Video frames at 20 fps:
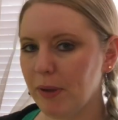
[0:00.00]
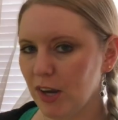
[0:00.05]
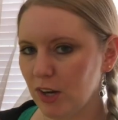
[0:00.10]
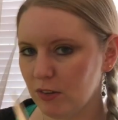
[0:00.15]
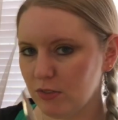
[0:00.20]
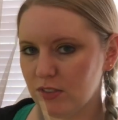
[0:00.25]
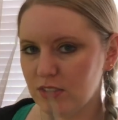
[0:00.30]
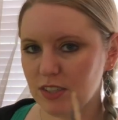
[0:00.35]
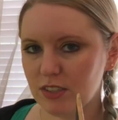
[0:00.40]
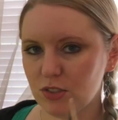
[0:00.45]
pair
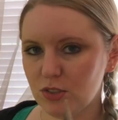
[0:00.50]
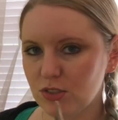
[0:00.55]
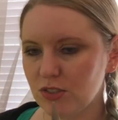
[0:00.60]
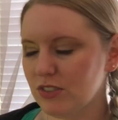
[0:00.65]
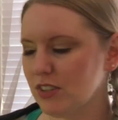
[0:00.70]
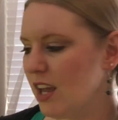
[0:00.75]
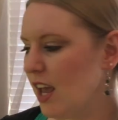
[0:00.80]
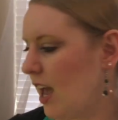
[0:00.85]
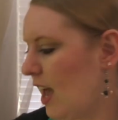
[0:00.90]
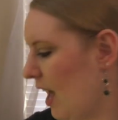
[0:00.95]
of
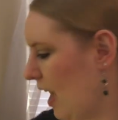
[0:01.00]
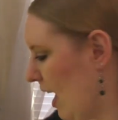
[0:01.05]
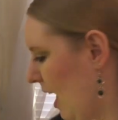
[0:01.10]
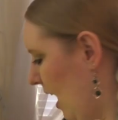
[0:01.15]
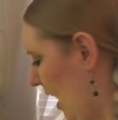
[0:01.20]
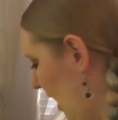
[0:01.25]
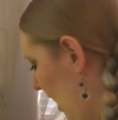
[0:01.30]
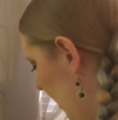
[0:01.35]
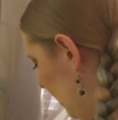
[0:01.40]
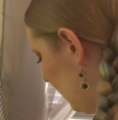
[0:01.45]
scissors,
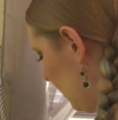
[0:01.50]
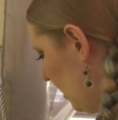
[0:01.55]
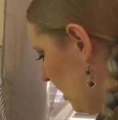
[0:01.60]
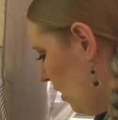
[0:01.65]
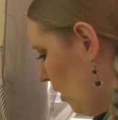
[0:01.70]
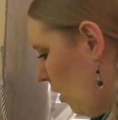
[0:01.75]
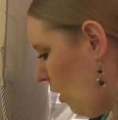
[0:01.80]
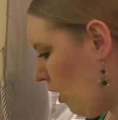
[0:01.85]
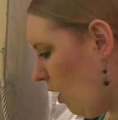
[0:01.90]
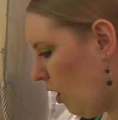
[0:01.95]
and
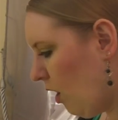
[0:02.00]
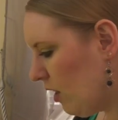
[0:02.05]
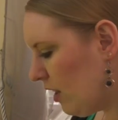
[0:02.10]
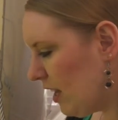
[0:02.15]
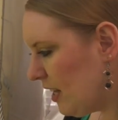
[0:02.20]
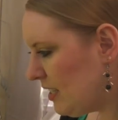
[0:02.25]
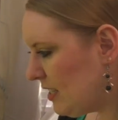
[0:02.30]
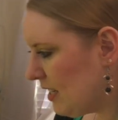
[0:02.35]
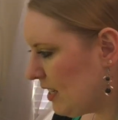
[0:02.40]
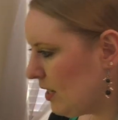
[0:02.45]
all
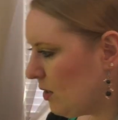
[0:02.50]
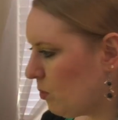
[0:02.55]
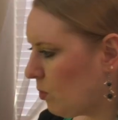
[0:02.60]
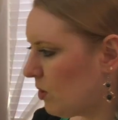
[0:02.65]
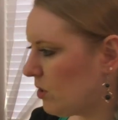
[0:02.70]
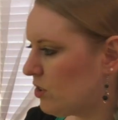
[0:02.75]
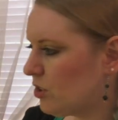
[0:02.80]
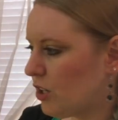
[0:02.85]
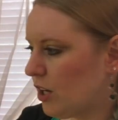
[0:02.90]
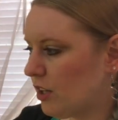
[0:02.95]
I did
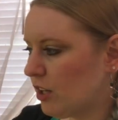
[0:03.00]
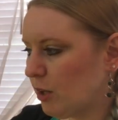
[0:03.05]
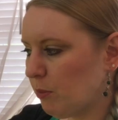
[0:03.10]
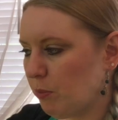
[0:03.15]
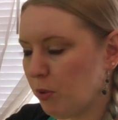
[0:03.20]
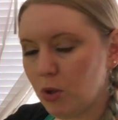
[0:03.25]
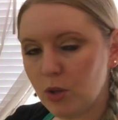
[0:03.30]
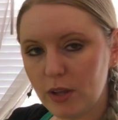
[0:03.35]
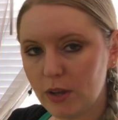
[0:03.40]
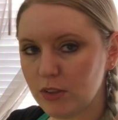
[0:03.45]
was gently
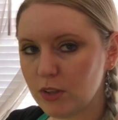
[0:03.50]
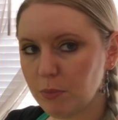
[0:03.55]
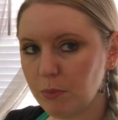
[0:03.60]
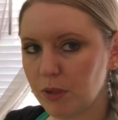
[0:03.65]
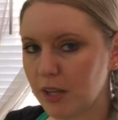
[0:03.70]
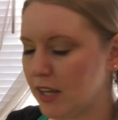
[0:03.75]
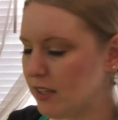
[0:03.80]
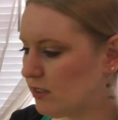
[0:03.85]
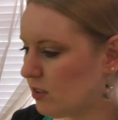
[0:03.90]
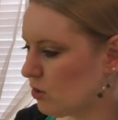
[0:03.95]
pull out the
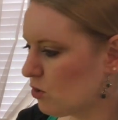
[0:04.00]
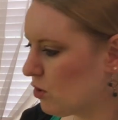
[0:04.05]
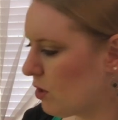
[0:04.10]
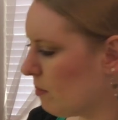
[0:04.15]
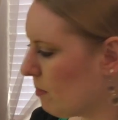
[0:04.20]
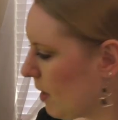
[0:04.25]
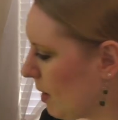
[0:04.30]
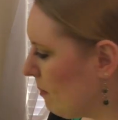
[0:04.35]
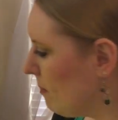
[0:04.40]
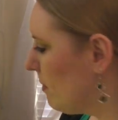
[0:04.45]
plants and
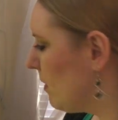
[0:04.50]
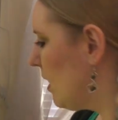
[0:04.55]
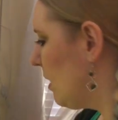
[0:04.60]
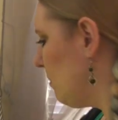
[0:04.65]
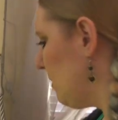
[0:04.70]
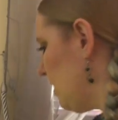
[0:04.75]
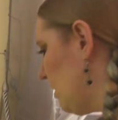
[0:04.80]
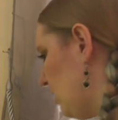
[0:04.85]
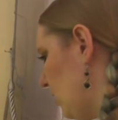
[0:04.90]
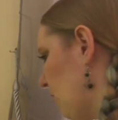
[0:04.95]
trim them. Let
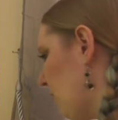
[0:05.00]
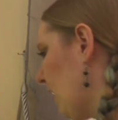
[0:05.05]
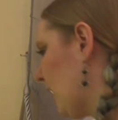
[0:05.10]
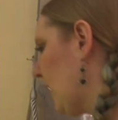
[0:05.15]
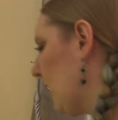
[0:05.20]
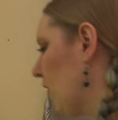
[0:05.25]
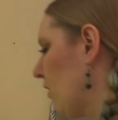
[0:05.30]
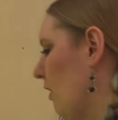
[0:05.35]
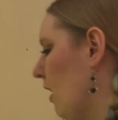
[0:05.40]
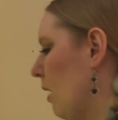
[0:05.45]
me see if I
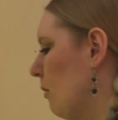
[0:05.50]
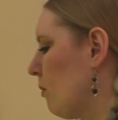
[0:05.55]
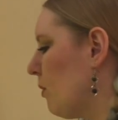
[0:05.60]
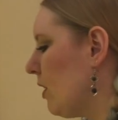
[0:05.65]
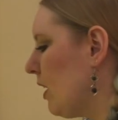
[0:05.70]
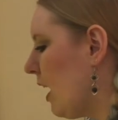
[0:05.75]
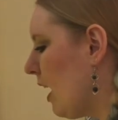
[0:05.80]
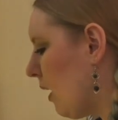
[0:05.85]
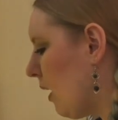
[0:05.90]
can grab one